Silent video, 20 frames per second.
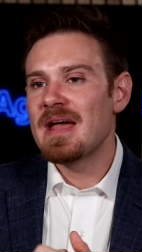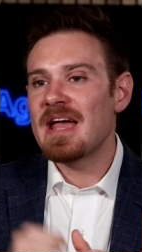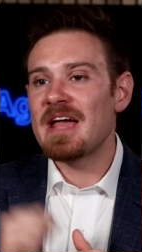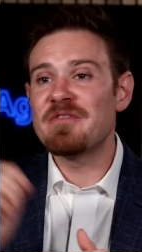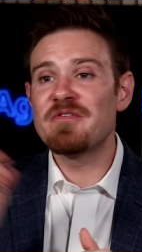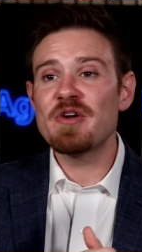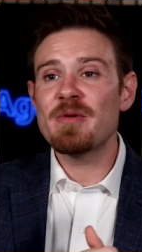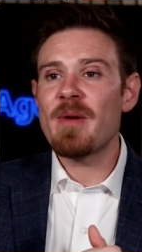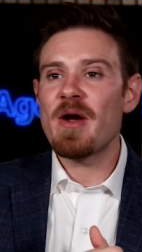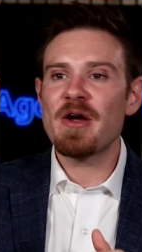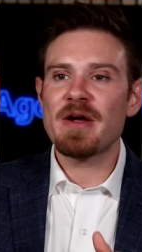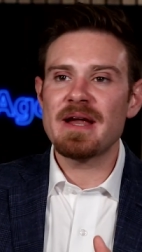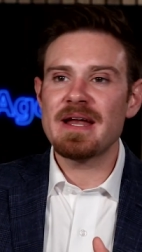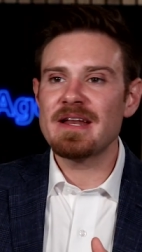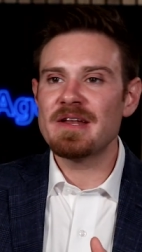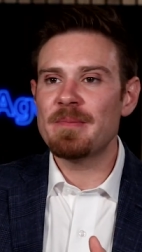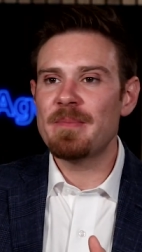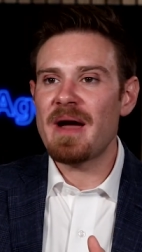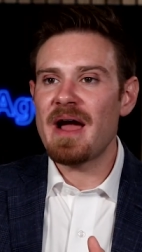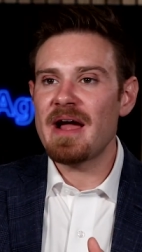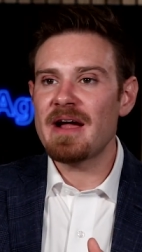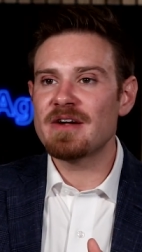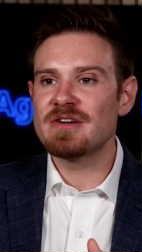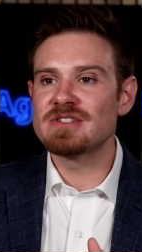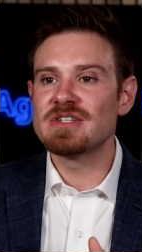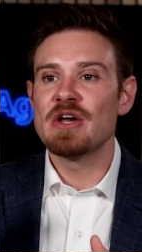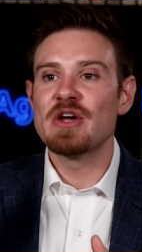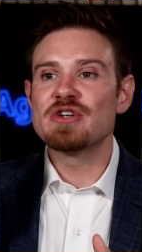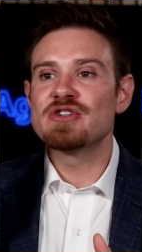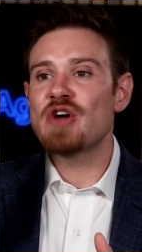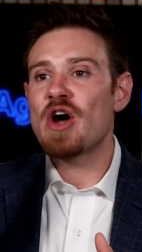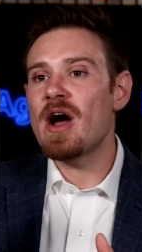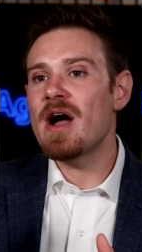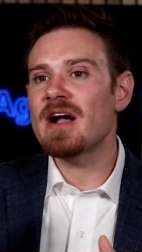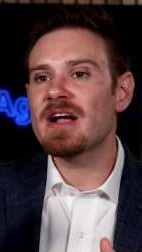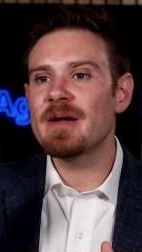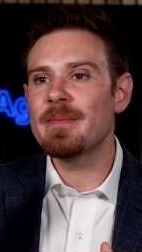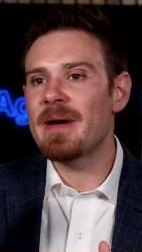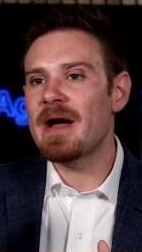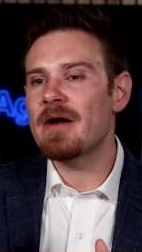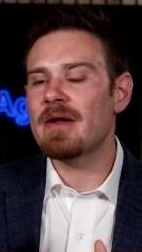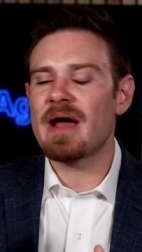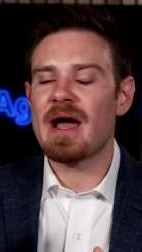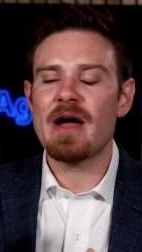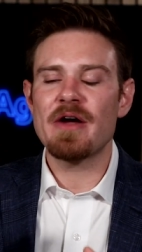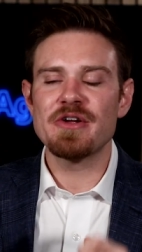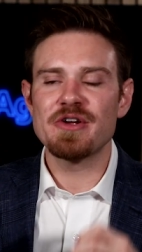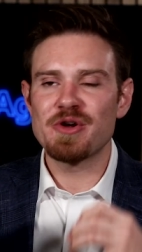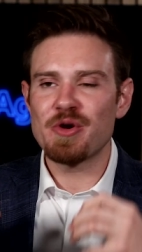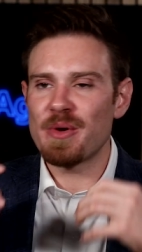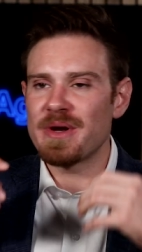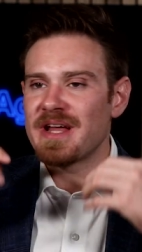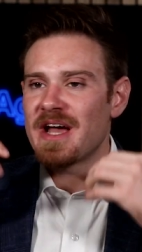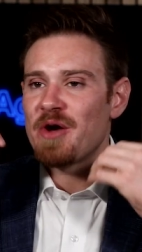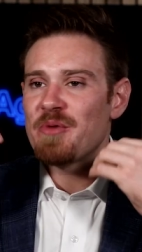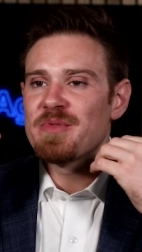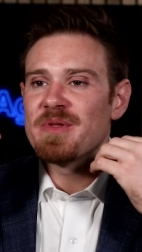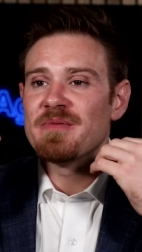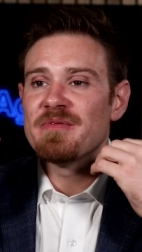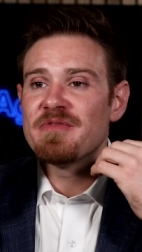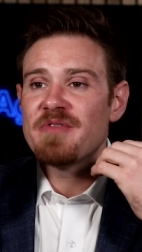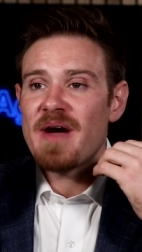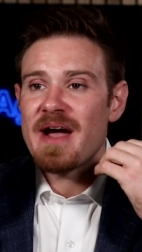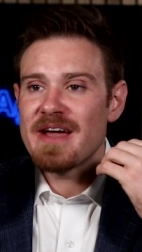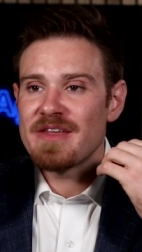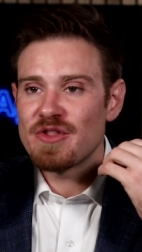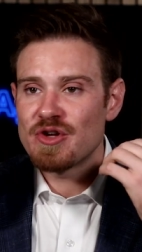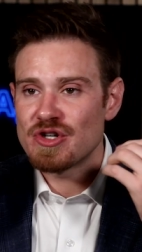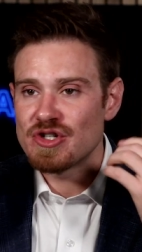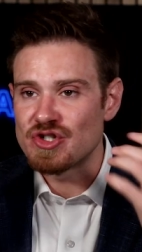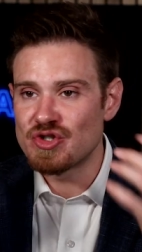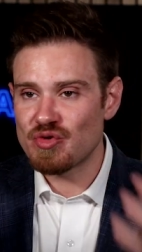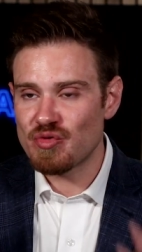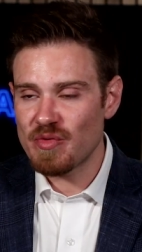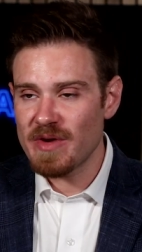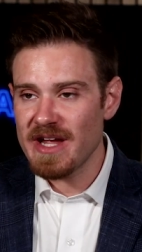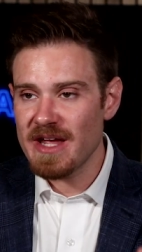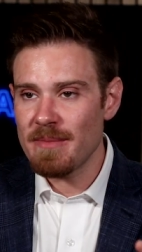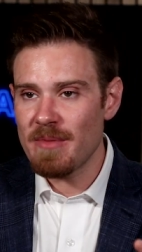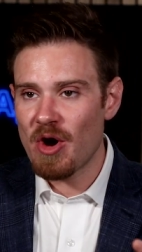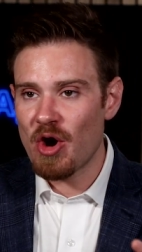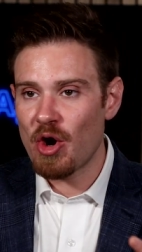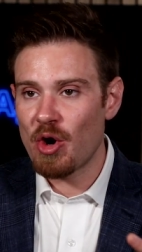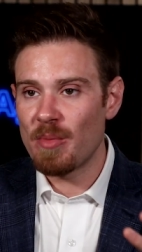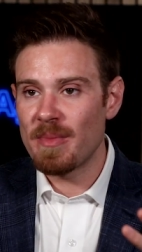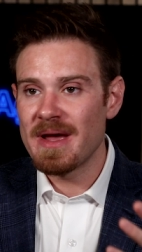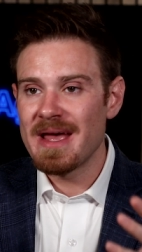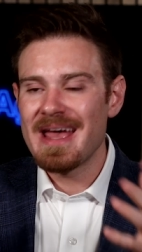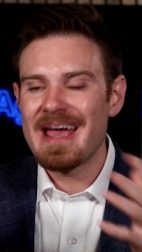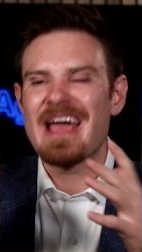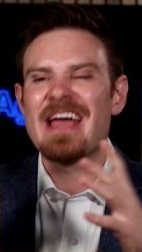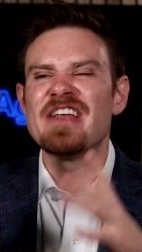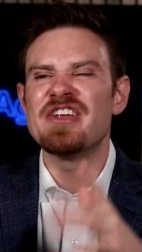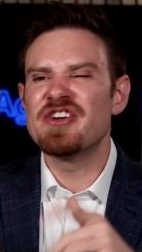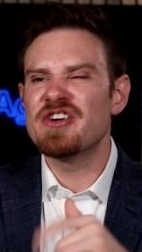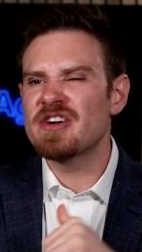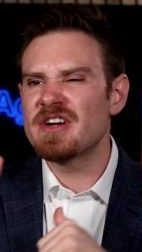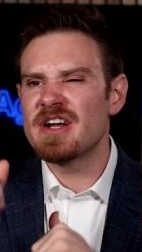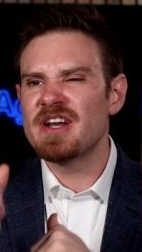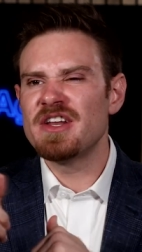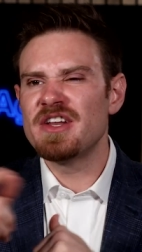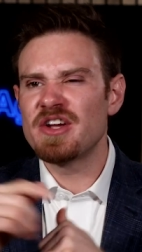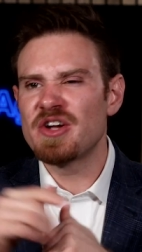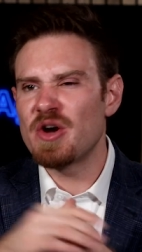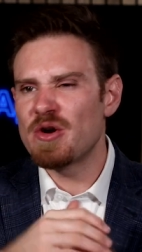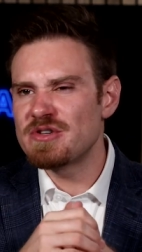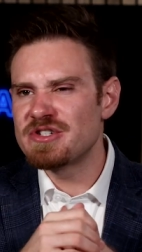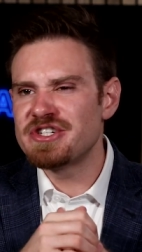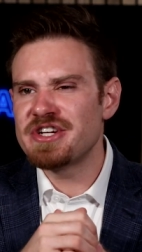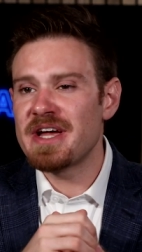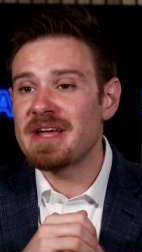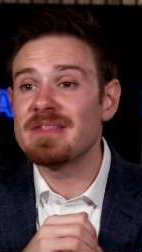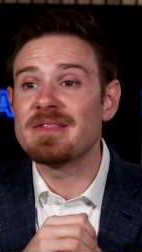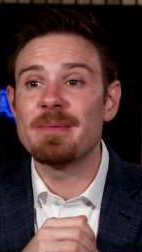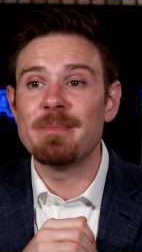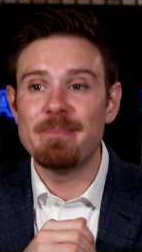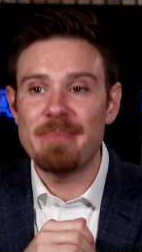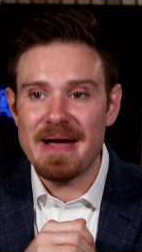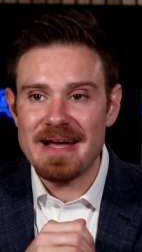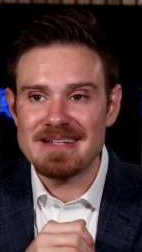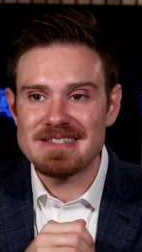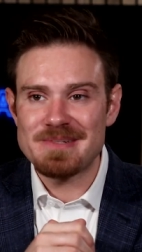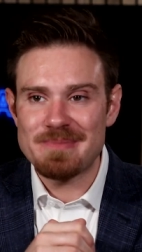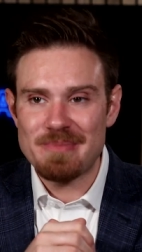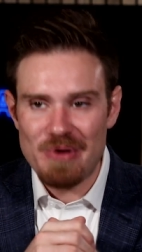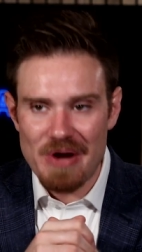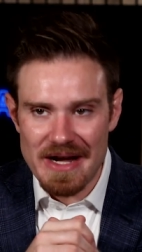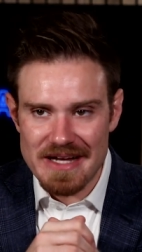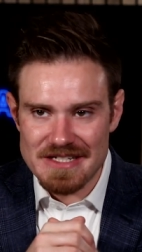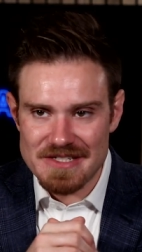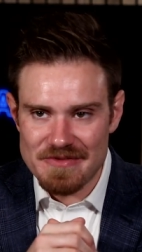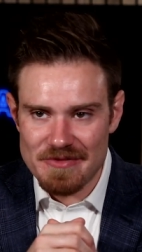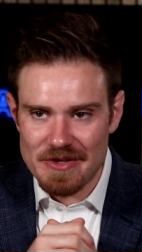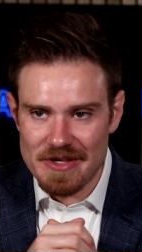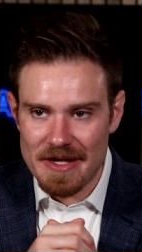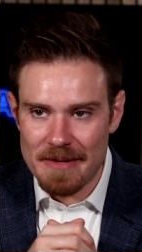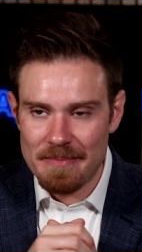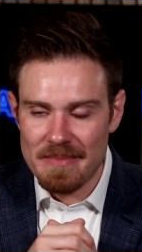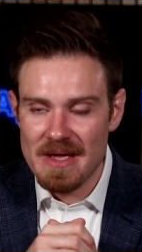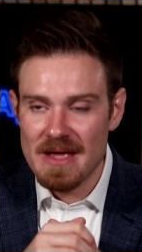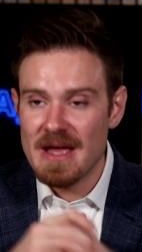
If you're marketing to buyers, talk about how you're going to help them find their dream home and you're going to negotiate the best price for them.